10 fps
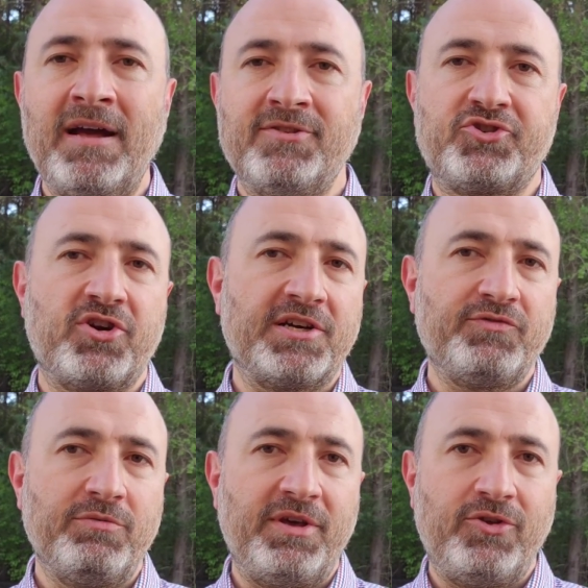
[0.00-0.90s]
The trucks
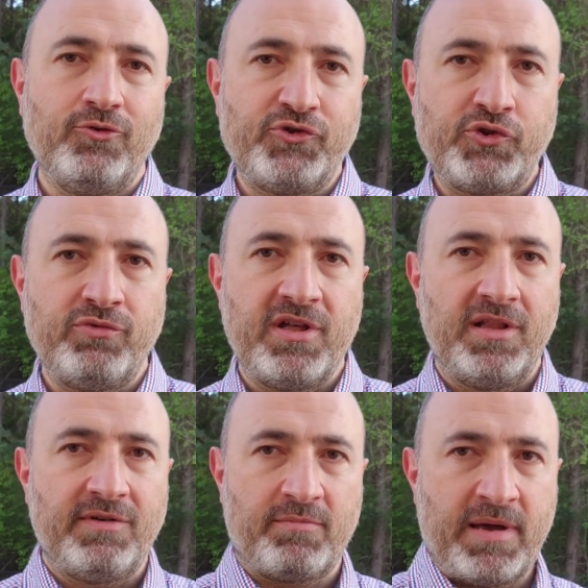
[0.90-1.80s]
will be used to
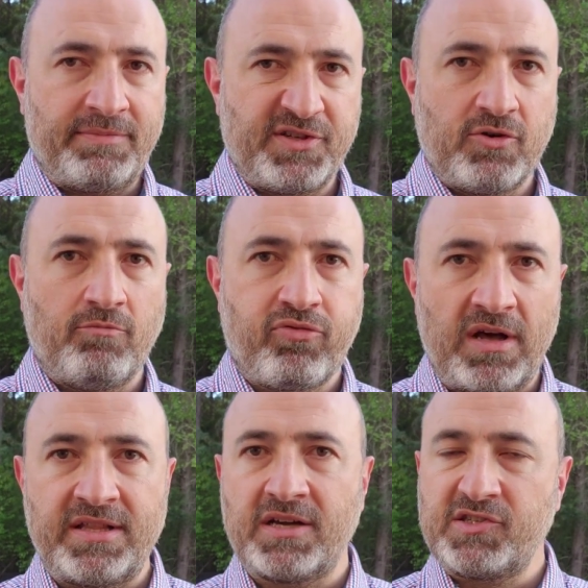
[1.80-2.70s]
deliver PepsiCo
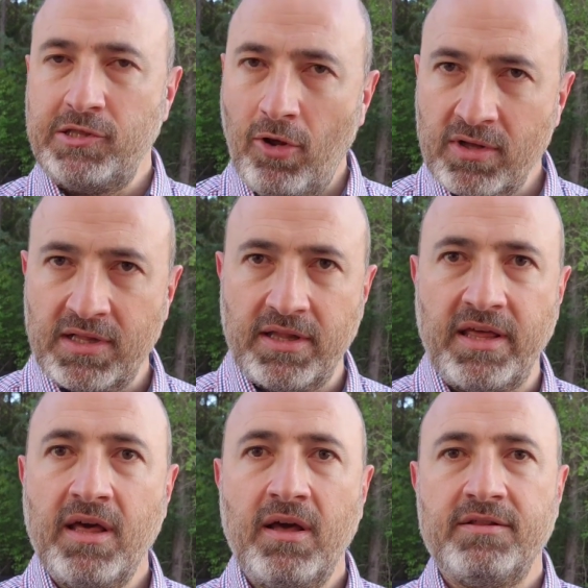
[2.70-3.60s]
products
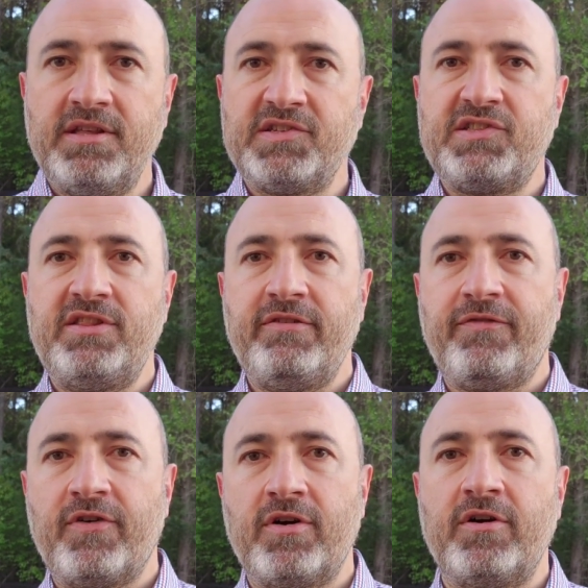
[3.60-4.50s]
locally. This
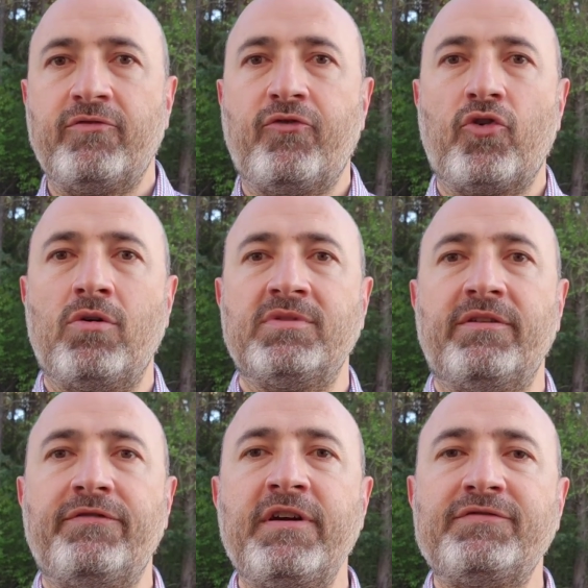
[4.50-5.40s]
differs from the
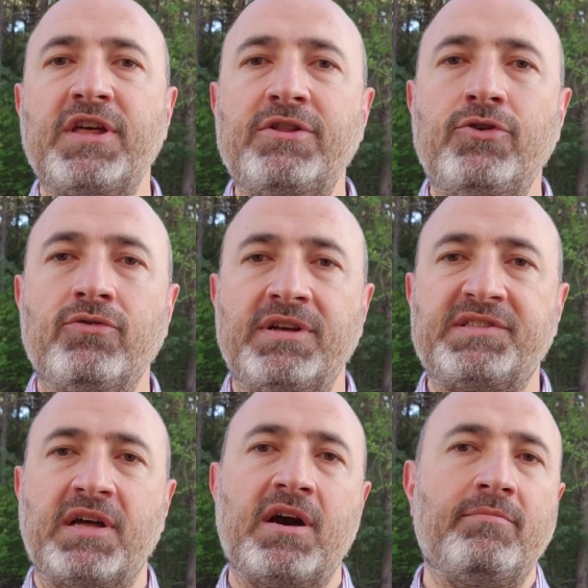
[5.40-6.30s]
15 units
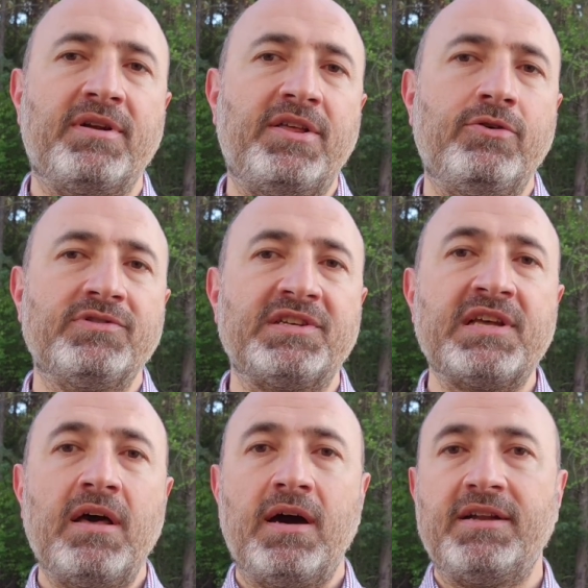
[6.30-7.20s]
the company uses
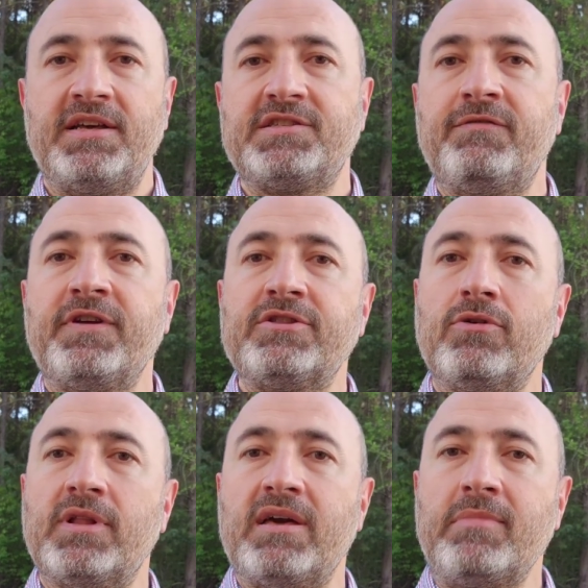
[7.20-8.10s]
at its
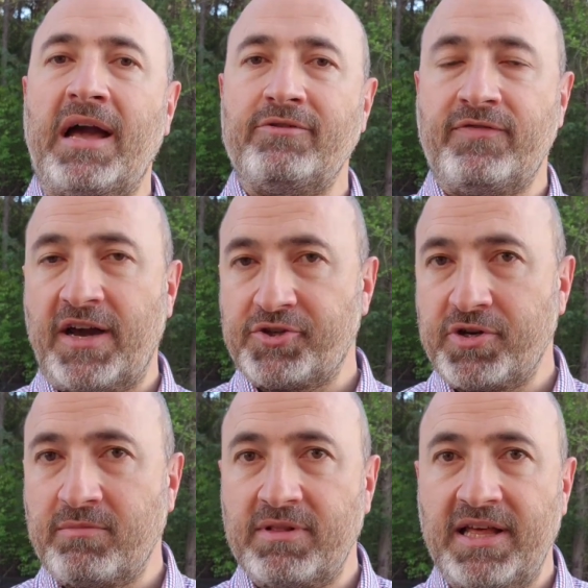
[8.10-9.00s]
Frito-Lay
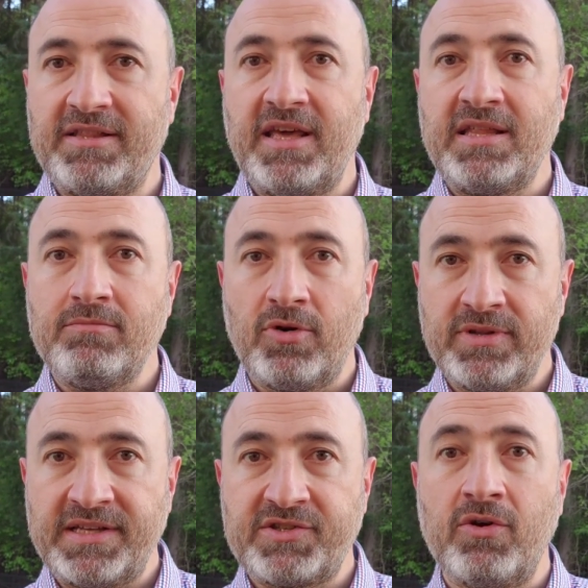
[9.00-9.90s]
manufacturing plant in
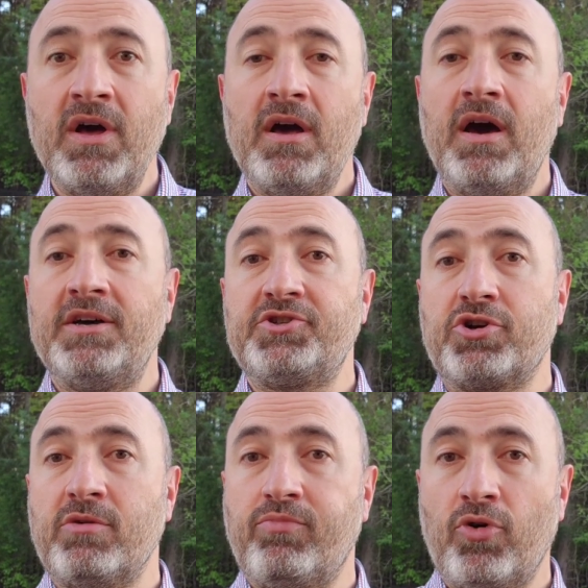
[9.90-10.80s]
Modesto as
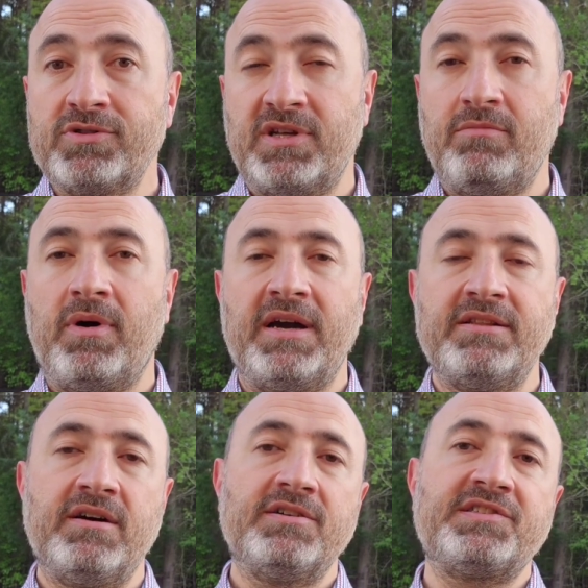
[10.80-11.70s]
reported by
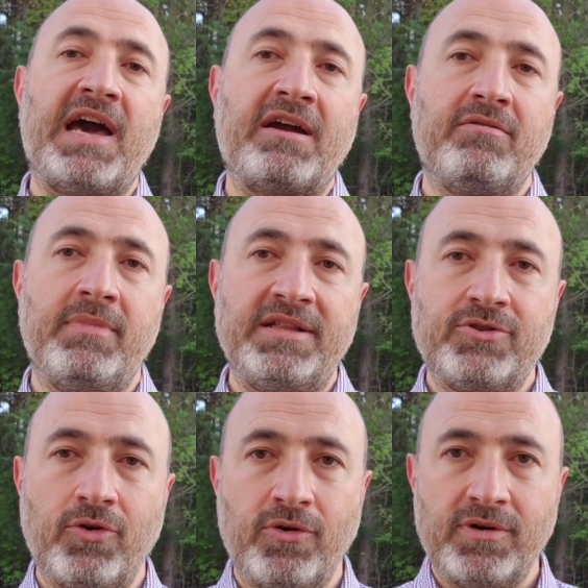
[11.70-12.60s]
the
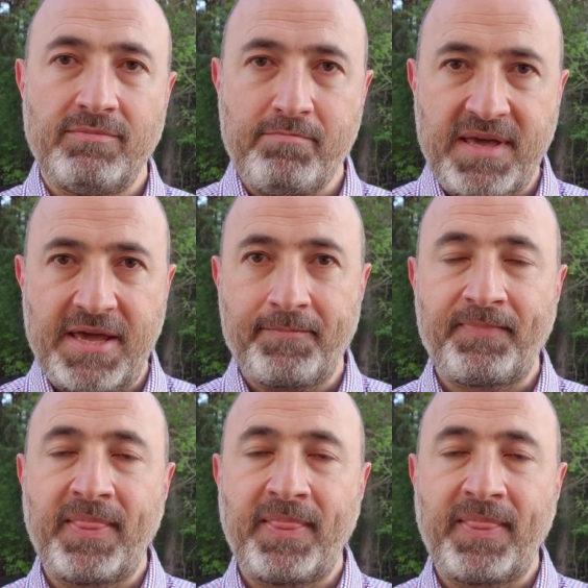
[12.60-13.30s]
Sacramento Bee.